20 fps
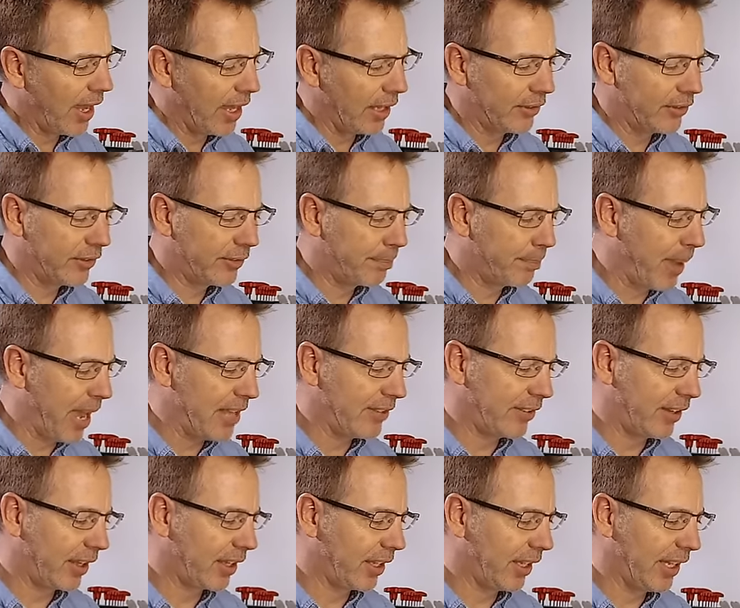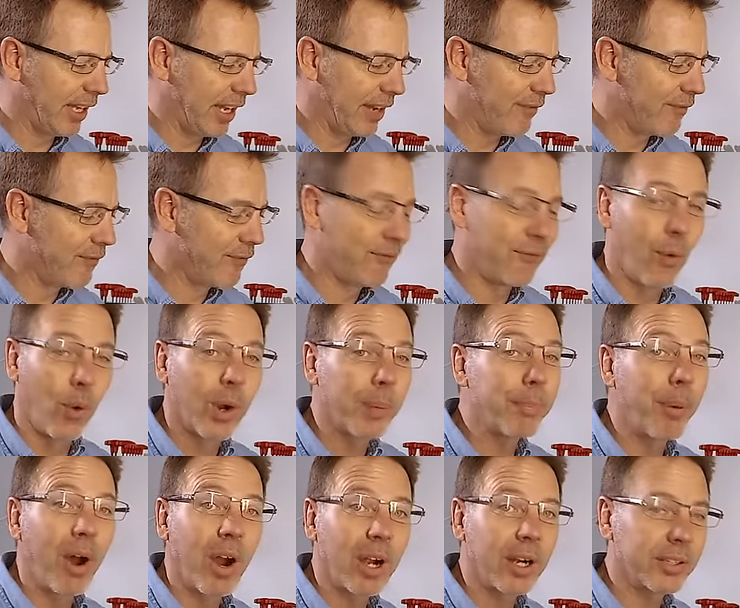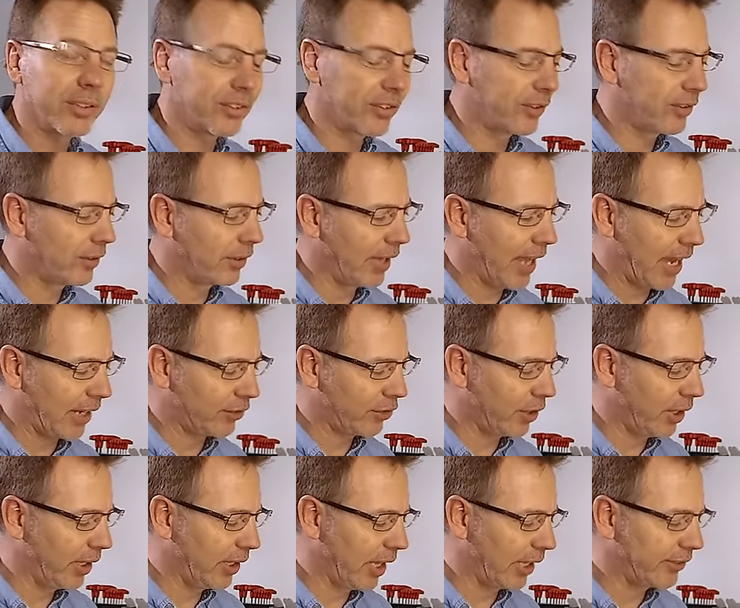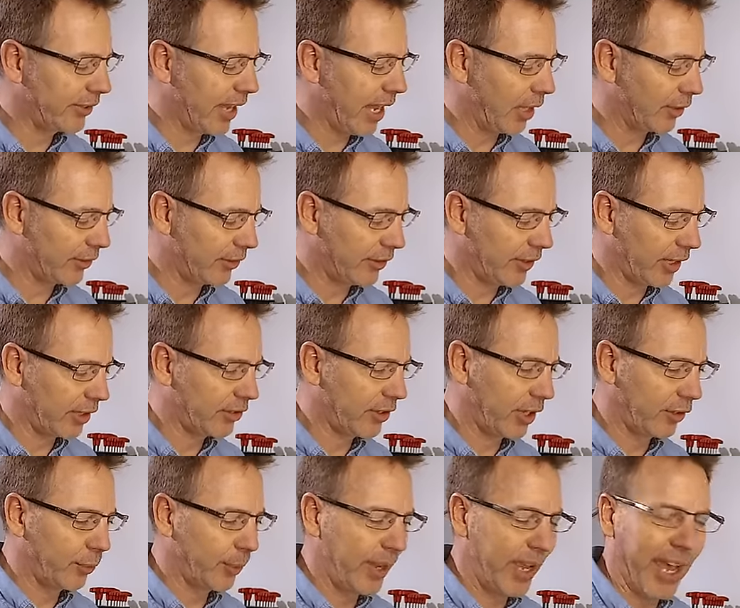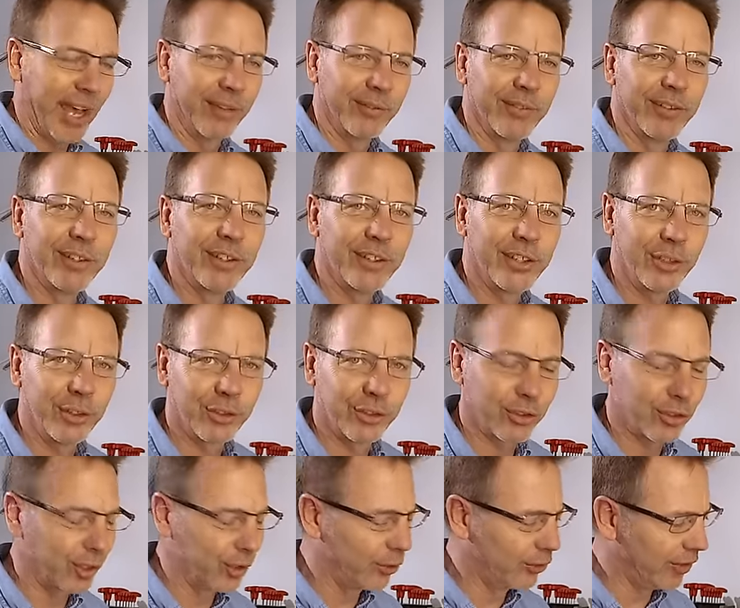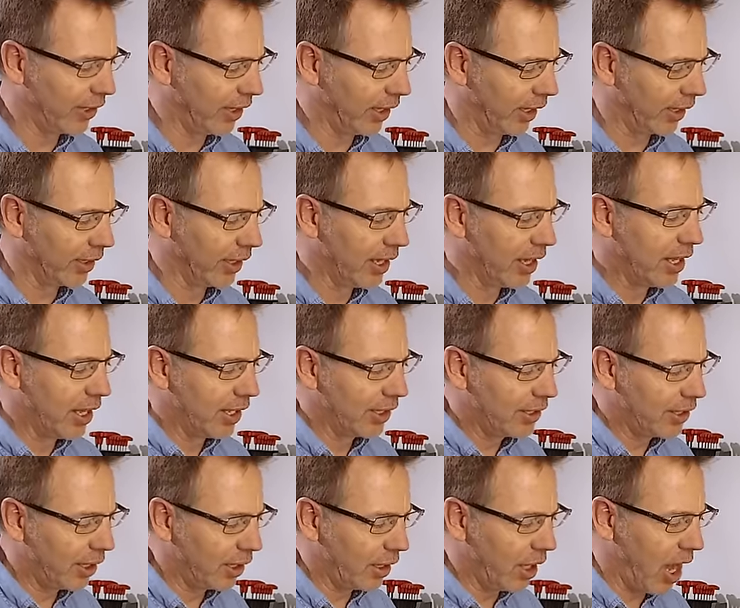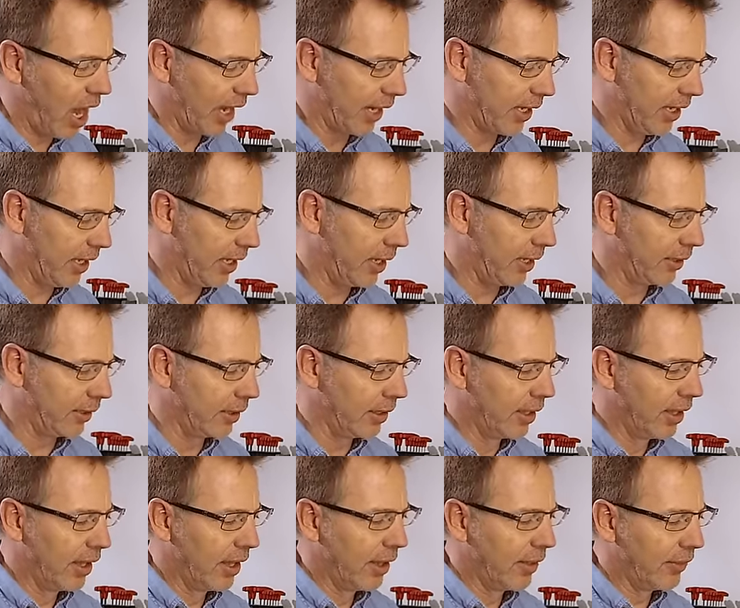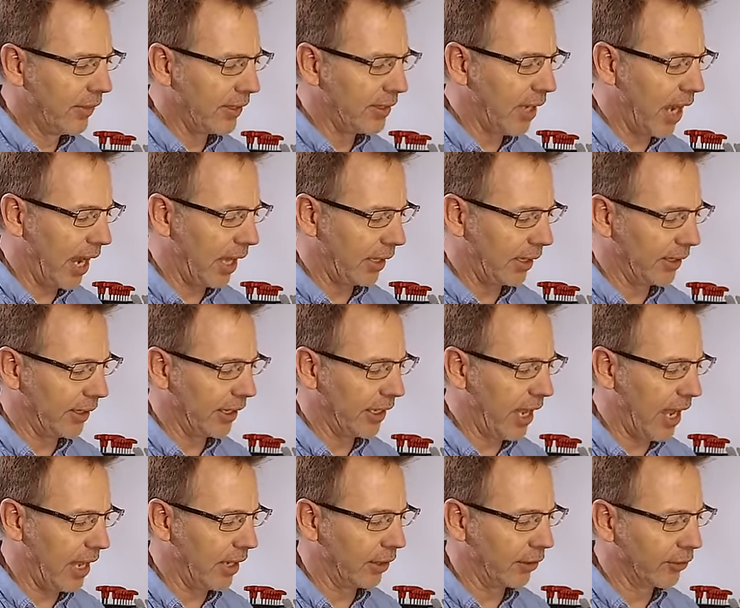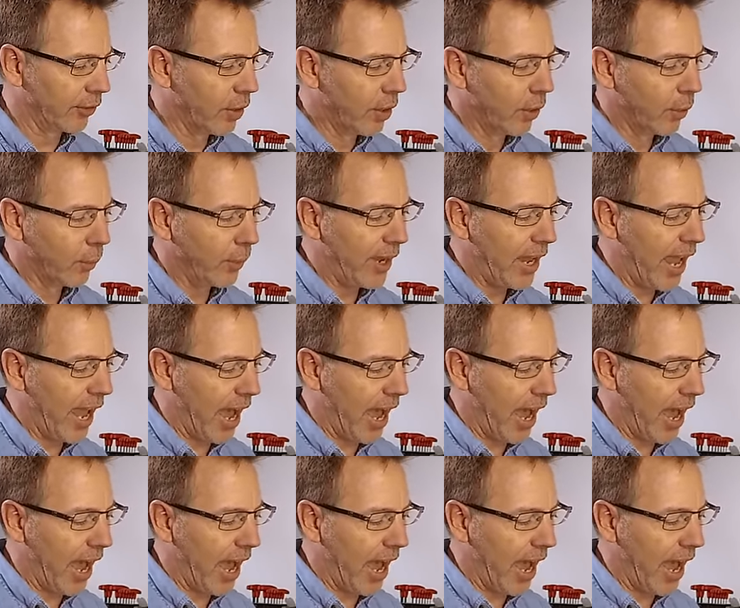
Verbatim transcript: it's basically four parts actually let's count six because we have two screws in it to lock in the dial indicators we